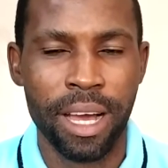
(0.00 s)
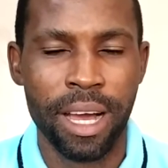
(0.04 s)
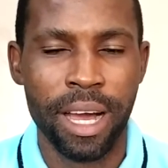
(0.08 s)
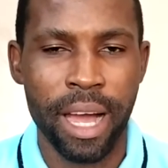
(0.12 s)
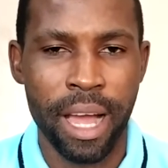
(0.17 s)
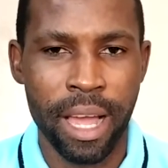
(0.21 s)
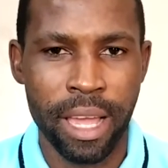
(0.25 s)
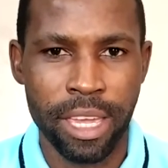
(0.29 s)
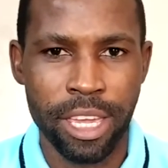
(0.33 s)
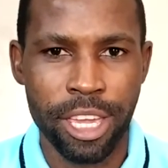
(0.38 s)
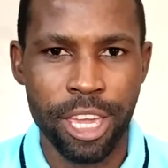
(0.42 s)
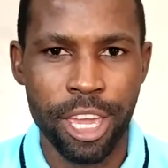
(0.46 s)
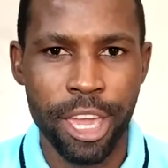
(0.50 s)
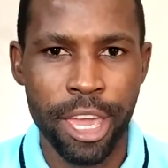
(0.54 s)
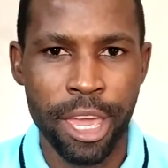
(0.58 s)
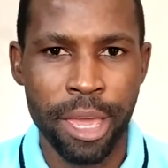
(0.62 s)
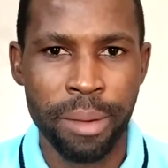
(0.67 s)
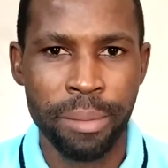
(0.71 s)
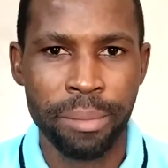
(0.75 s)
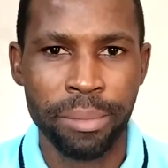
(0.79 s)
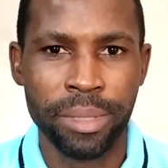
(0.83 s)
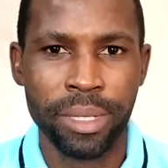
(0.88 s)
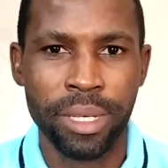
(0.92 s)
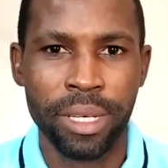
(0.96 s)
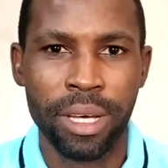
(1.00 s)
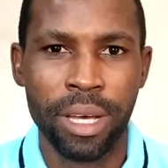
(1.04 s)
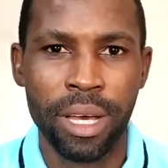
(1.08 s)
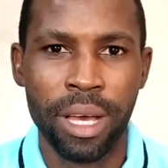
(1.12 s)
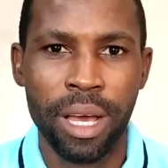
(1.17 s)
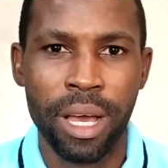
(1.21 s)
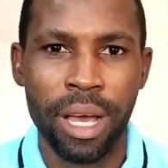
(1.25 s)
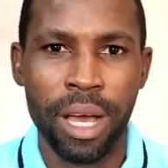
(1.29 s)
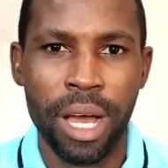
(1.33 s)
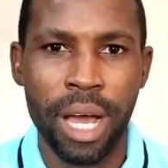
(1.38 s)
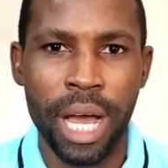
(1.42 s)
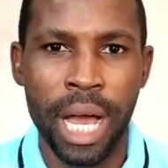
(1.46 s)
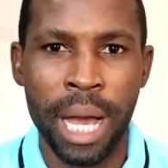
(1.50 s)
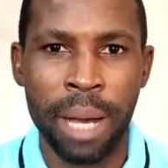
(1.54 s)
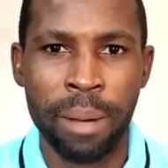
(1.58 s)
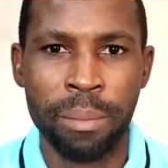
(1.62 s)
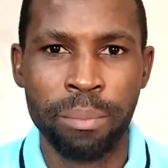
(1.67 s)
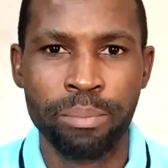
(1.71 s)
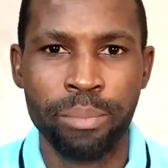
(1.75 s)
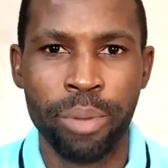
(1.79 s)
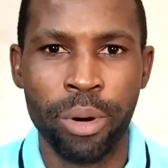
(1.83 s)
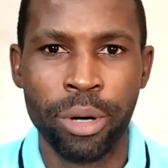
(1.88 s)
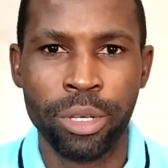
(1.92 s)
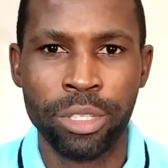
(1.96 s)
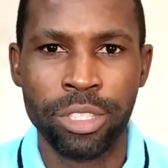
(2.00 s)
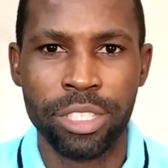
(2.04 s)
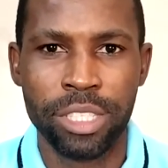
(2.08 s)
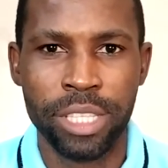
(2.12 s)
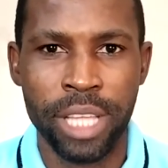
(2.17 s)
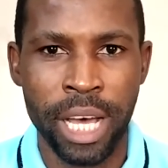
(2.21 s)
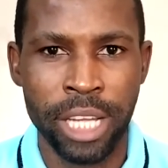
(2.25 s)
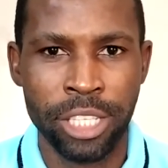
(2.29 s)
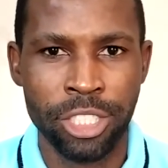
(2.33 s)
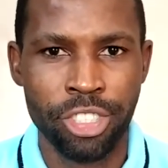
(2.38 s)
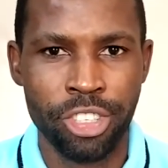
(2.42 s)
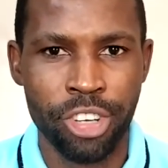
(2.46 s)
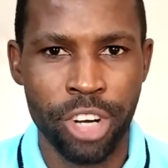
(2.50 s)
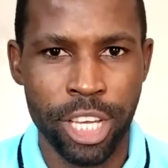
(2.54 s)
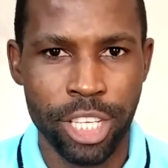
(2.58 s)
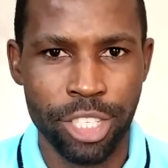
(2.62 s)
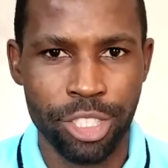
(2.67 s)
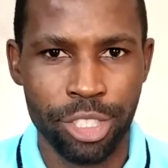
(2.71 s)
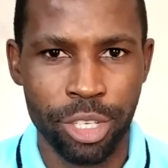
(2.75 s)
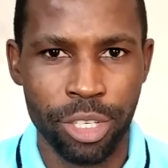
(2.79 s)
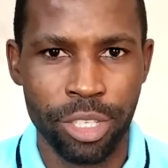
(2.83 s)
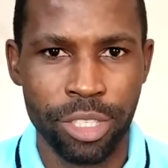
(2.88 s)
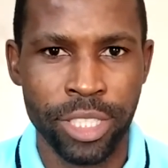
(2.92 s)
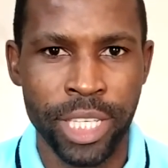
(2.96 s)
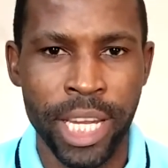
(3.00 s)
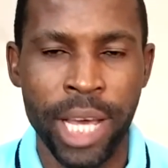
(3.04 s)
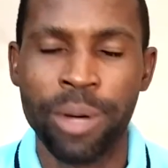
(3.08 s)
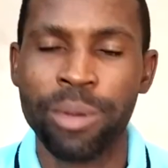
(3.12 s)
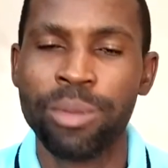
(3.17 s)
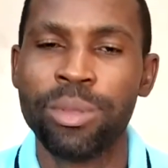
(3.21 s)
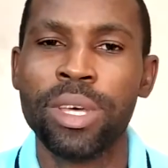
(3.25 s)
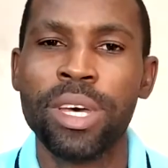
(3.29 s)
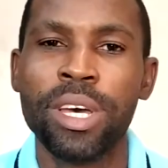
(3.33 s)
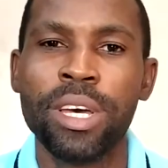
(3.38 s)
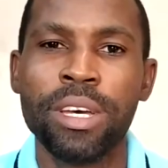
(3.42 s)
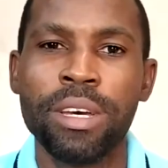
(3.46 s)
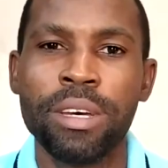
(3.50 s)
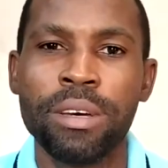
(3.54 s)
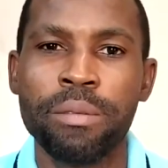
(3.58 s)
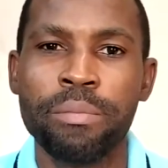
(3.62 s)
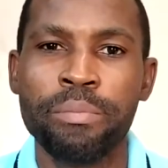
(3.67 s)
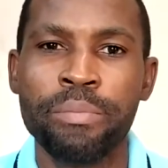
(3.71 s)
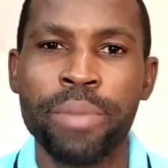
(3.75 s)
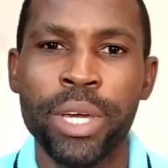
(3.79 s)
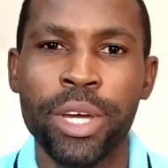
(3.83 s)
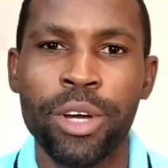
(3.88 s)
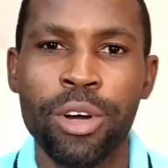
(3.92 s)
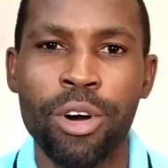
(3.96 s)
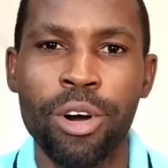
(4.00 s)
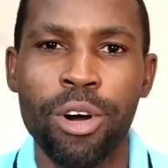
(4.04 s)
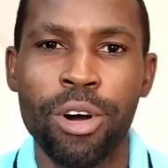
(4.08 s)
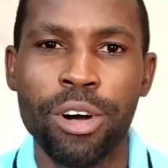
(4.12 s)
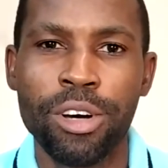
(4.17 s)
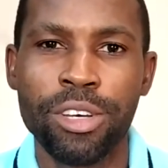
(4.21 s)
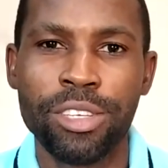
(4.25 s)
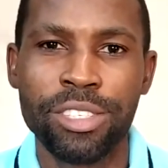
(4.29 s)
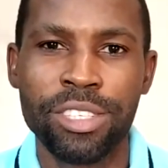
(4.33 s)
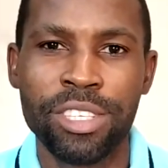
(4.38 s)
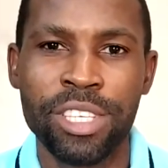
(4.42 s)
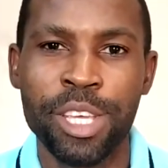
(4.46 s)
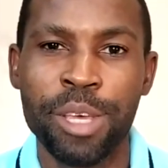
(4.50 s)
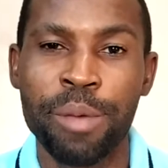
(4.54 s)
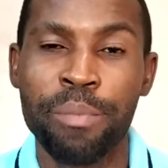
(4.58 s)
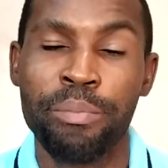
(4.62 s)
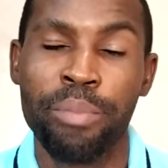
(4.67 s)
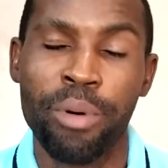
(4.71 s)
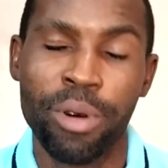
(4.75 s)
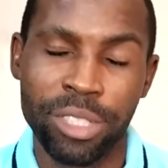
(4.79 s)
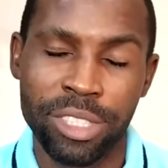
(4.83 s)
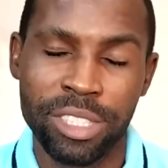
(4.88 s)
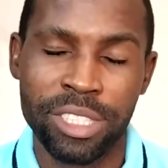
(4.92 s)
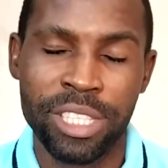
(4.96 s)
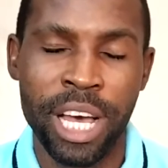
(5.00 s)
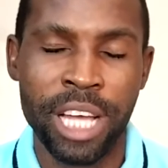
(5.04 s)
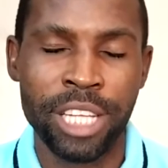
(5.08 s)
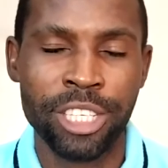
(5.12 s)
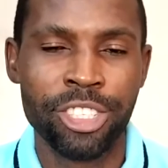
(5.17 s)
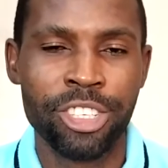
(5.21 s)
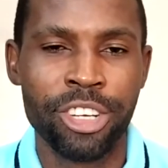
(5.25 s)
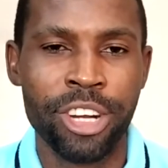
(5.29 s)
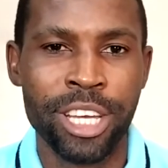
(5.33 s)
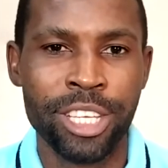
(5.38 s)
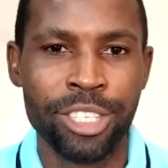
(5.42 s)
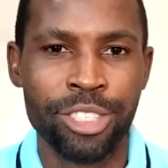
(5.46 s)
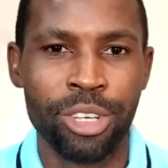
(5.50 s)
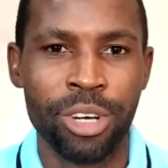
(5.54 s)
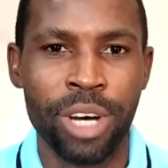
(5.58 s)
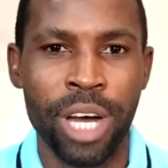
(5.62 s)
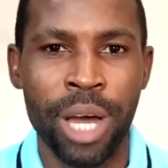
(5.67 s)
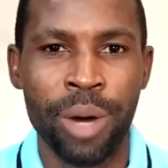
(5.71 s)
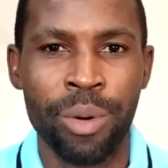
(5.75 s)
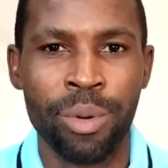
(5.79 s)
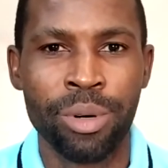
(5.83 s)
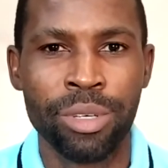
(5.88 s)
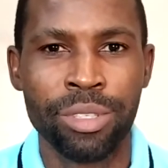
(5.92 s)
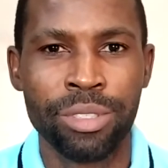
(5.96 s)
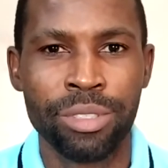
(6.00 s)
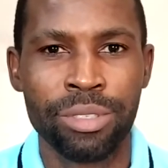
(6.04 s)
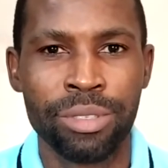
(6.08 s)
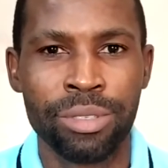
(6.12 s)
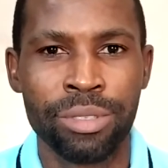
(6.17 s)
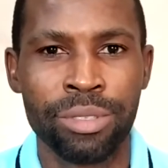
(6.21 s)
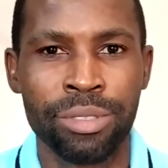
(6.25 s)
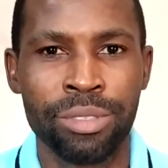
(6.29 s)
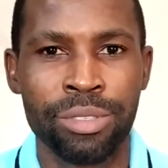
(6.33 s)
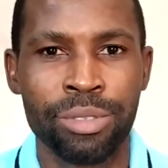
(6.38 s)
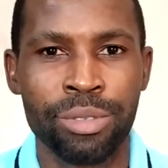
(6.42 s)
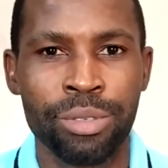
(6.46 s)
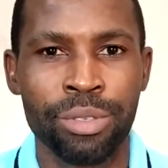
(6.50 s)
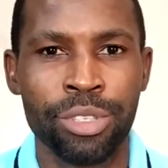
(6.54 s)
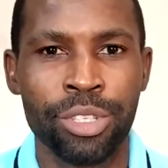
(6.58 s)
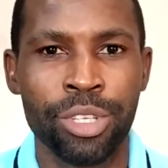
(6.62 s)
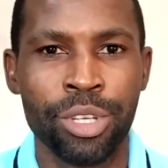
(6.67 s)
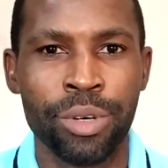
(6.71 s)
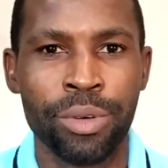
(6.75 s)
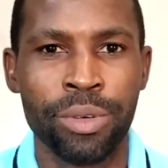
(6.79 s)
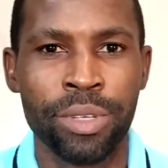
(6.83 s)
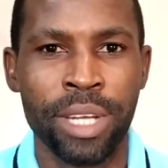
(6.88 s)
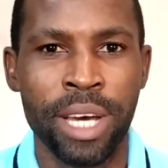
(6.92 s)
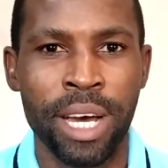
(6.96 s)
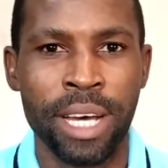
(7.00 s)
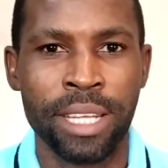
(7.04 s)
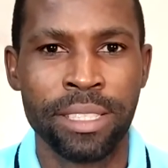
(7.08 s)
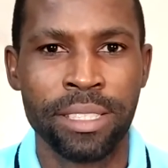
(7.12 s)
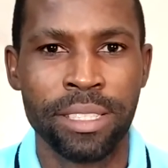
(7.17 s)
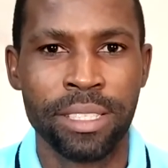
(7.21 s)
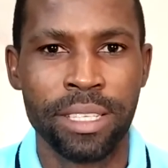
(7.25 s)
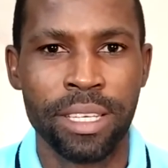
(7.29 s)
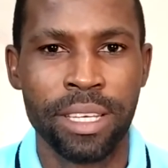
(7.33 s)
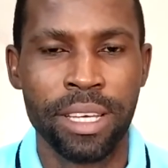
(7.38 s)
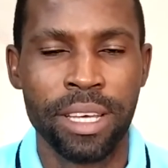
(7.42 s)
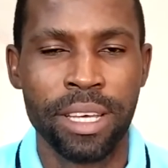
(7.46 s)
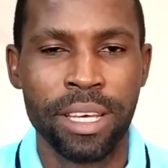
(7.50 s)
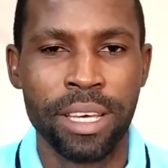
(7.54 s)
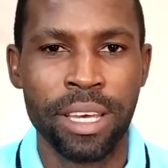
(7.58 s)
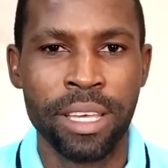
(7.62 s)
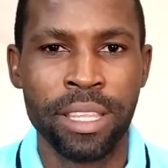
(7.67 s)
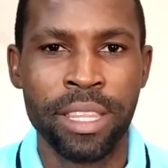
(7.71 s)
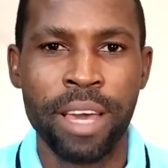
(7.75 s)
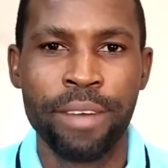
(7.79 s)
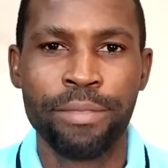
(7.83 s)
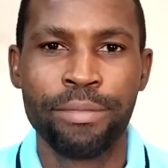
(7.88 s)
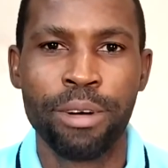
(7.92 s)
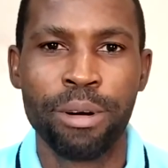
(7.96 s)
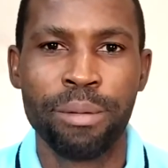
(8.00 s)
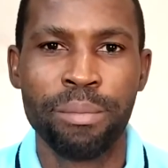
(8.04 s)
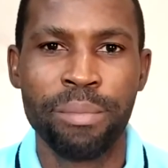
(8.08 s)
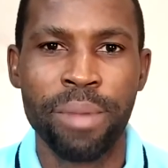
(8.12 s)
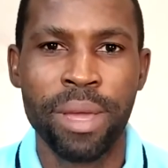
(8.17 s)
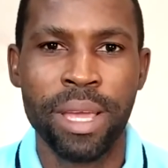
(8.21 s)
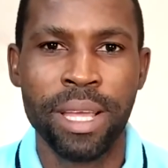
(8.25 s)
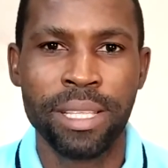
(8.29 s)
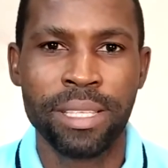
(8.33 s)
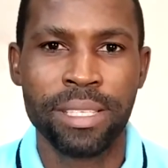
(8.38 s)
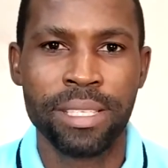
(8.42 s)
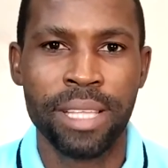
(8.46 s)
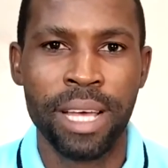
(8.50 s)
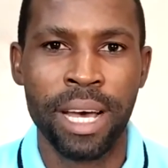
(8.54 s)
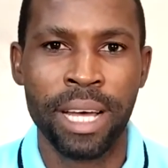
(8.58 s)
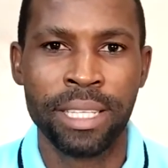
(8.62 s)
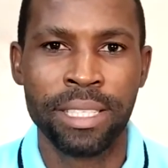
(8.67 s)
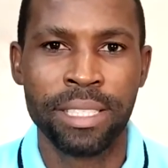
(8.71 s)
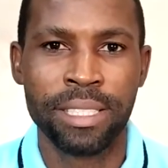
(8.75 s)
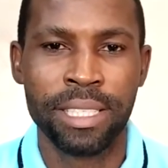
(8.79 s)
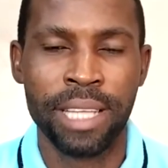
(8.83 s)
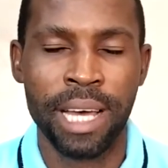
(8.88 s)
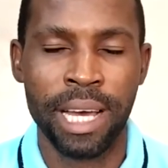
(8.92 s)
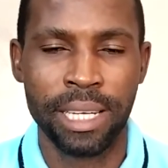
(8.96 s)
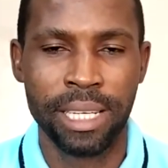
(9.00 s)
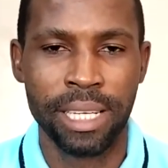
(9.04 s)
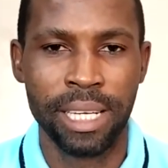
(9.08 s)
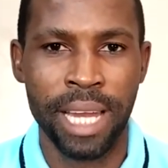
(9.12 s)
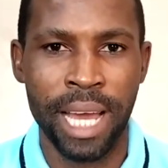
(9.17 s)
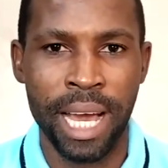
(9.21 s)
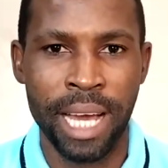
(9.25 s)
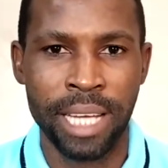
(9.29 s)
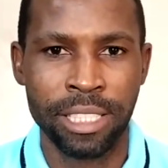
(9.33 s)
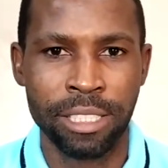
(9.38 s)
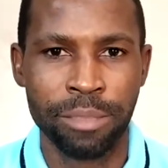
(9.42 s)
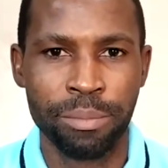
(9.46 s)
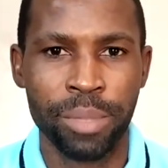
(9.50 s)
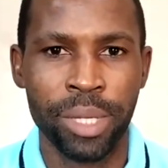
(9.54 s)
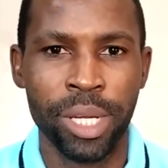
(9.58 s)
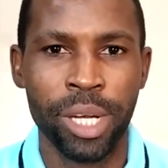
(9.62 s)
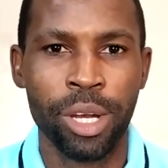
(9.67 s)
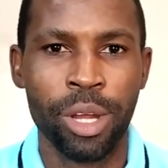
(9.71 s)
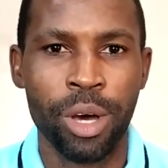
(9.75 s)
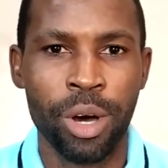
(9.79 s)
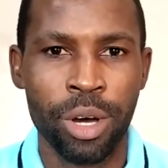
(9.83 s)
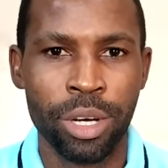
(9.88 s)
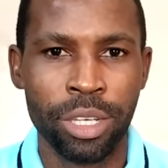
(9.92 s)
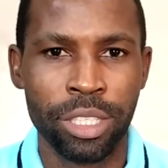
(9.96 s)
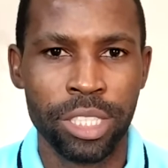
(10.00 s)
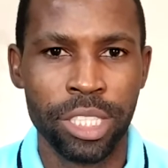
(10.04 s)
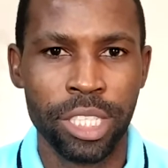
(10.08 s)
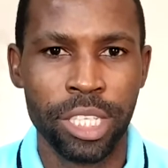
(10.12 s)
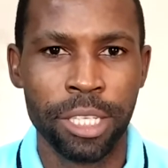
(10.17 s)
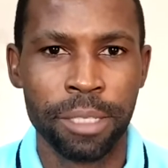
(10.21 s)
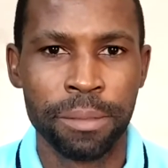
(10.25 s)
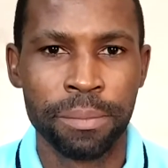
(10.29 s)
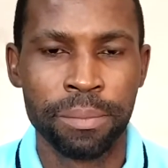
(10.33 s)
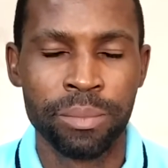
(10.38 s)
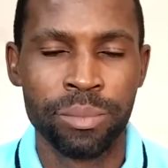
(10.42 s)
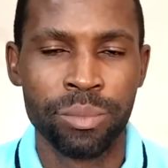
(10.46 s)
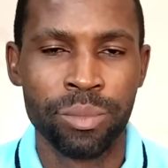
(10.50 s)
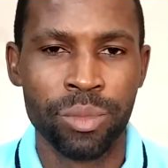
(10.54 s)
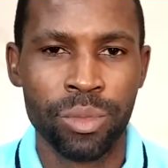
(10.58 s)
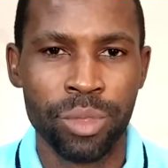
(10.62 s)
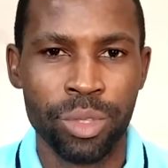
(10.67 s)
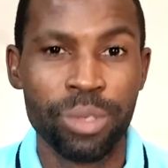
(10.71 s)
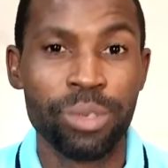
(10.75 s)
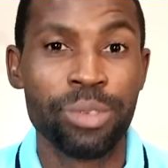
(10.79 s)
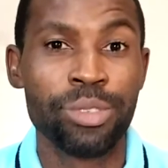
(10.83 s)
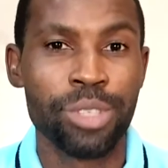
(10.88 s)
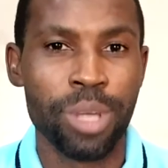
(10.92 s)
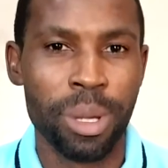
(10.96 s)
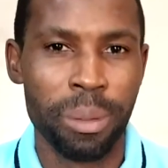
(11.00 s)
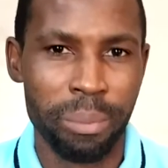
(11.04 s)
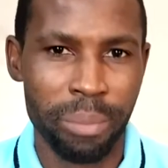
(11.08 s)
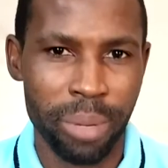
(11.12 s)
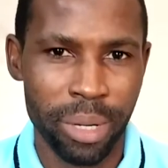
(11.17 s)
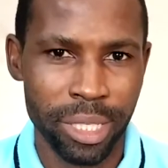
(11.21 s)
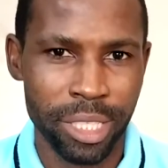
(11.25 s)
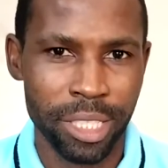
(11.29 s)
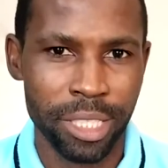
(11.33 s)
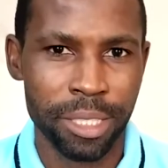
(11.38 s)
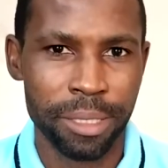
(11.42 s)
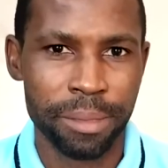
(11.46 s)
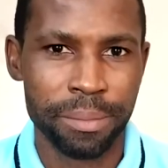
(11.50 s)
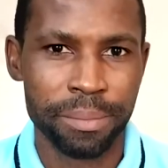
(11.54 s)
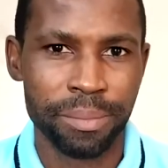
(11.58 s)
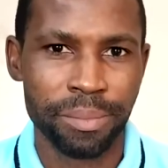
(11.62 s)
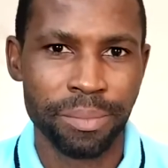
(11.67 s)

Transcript: and came and bought that treasure. Now, because he bought that treasure, I want you to know that it therefore means that that land belonged to somebody.